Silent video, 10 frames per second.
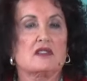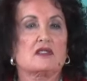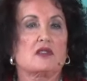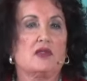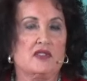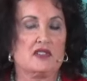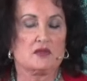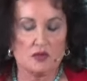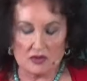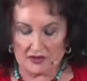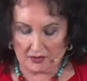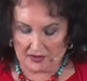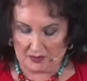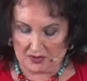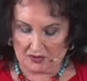So in this world, there
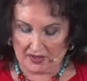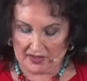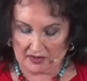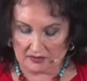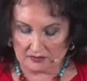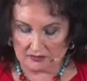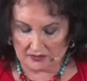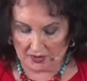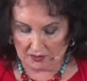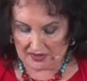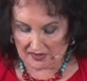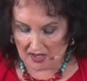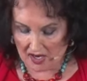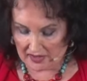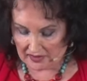is betrayal, there is
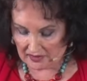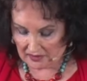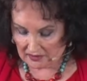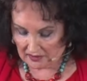loss,